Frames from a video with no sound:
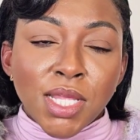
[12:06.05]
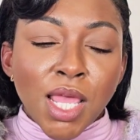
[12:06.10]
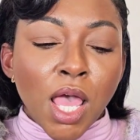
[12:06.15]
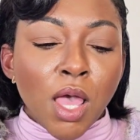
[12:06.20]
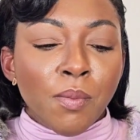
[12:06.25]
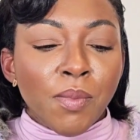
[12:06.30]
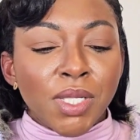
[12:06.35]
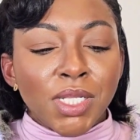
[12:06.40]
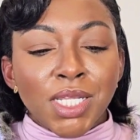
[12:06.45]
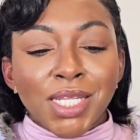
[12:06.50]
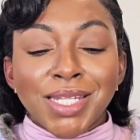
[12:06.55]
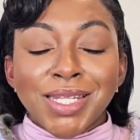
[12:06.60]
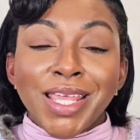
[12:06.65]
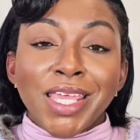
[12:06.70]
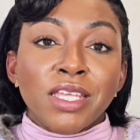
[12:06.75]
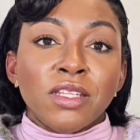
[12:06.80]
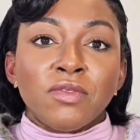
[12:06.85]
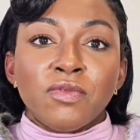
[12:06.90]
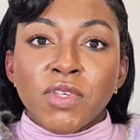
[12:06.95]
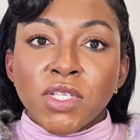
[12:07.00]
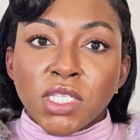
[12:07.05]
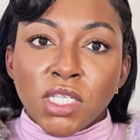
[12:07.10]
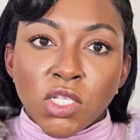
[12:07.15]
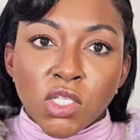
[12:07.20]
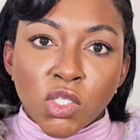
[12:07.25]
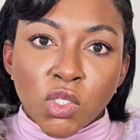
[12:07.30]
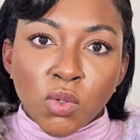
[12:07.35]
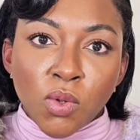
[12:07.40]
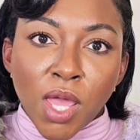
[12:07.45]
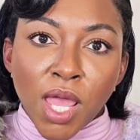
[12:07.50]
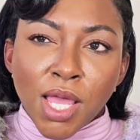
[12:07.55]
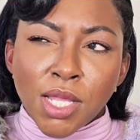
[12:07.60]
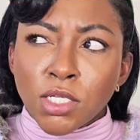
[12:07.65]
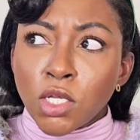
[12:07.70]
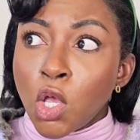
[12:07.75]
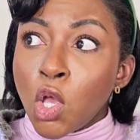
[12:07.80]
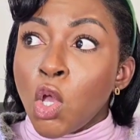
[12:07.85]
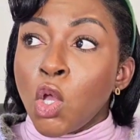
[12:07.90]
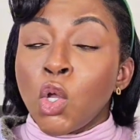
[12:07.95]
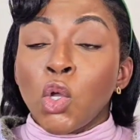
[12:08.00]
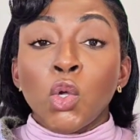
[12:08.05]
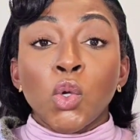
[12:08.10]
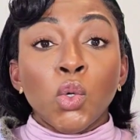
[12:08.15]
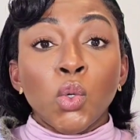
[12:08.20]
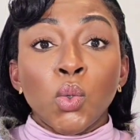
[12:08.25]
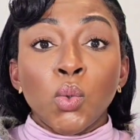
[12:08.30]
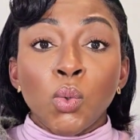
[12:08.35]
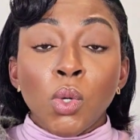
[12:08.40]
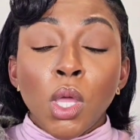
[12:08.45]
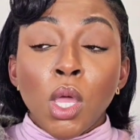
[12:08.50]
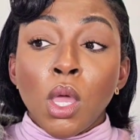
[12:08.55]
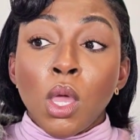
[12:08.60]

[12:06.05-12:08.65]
how many late visits you had, who